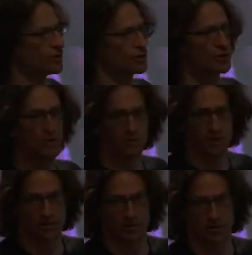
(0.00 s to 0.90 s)
version, then we
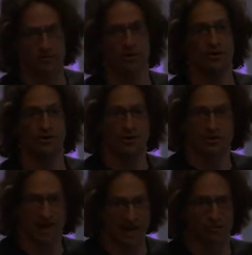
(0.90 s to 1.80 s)
had an iPhone,
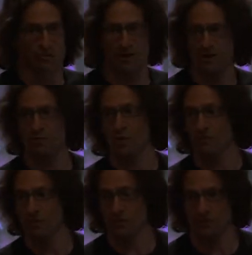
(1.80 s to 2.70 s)
an Android, and a
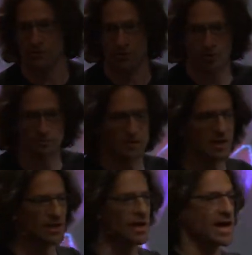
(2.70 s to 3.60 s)
website version.
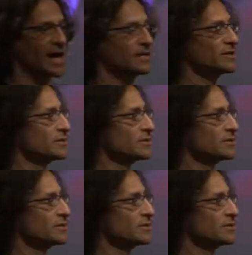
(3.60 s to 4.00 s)
And